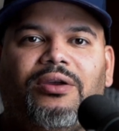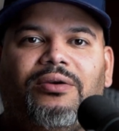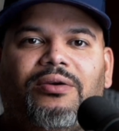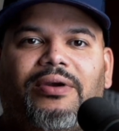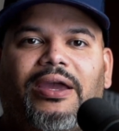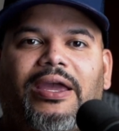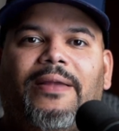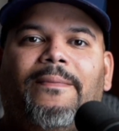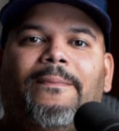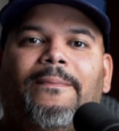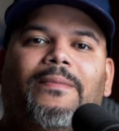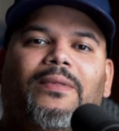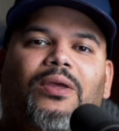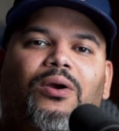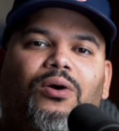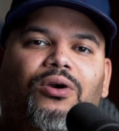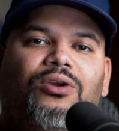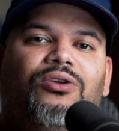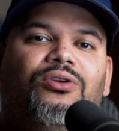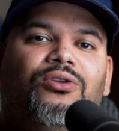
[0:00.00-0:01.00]
right,
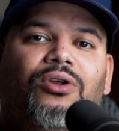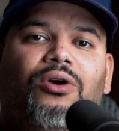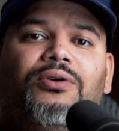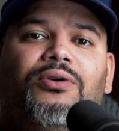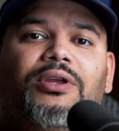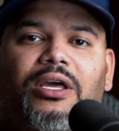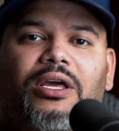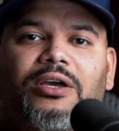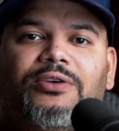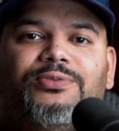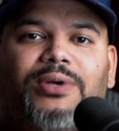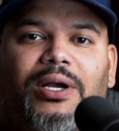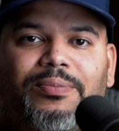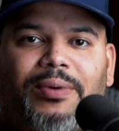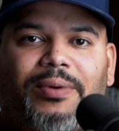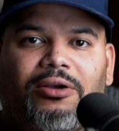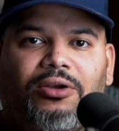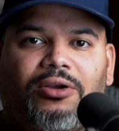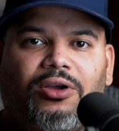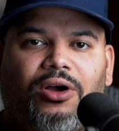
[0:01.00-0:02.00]
or you know enough
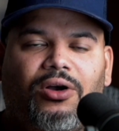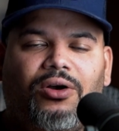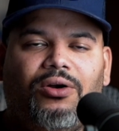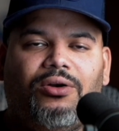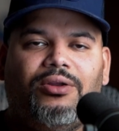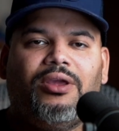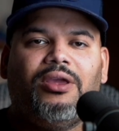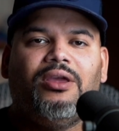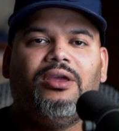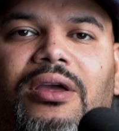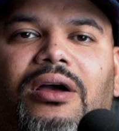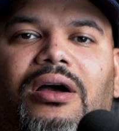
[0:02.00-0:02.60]
about code,